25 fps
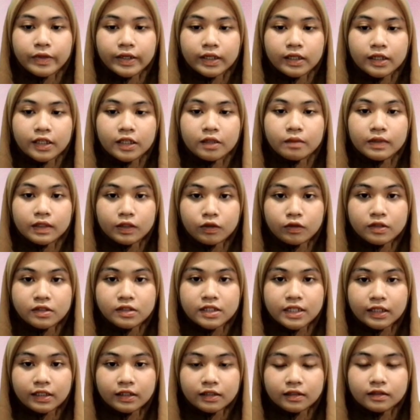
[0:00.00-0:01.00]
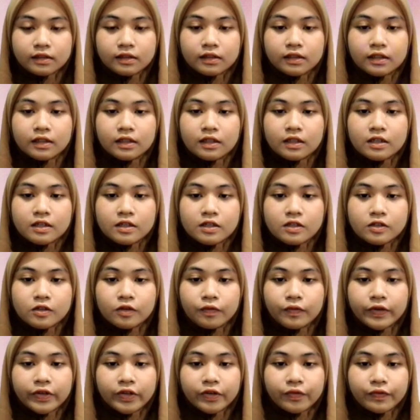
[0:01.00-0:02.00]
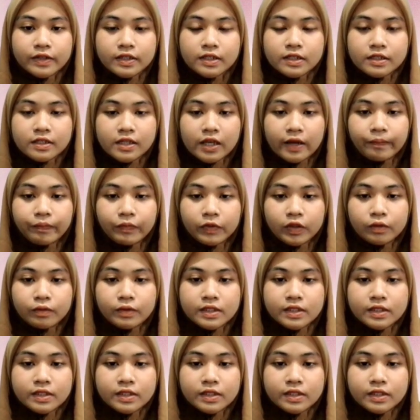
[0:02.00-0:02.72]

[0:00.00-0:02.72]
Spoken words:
day between gender. So for the first step,